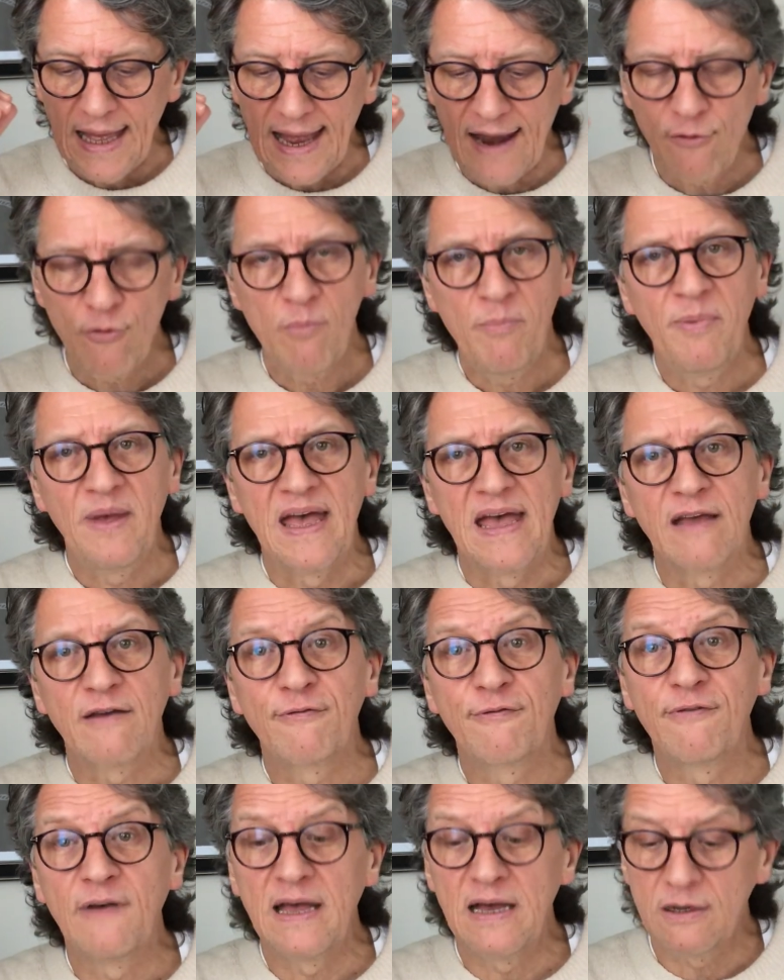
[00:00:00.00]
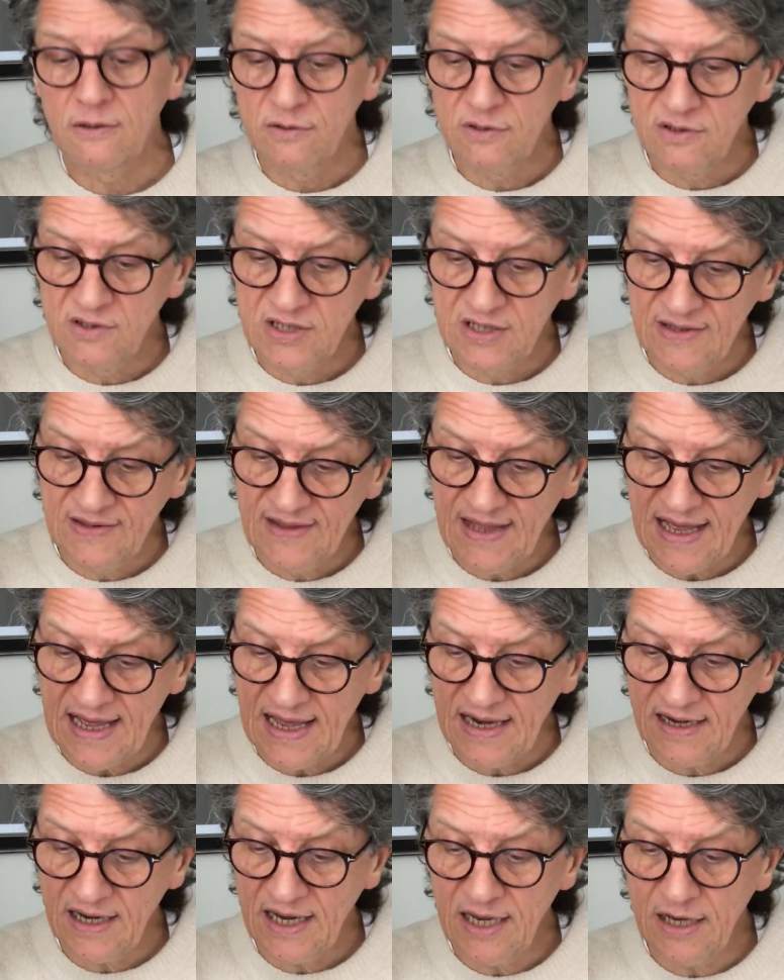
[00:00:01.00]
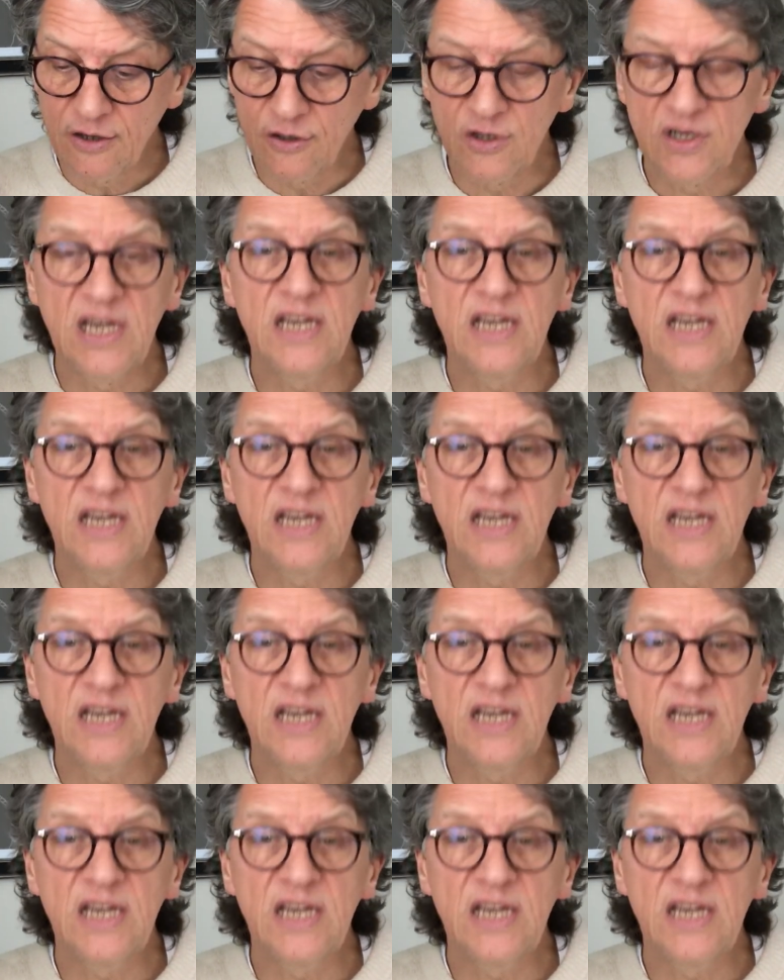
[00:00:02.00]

Aaron Beck found that he could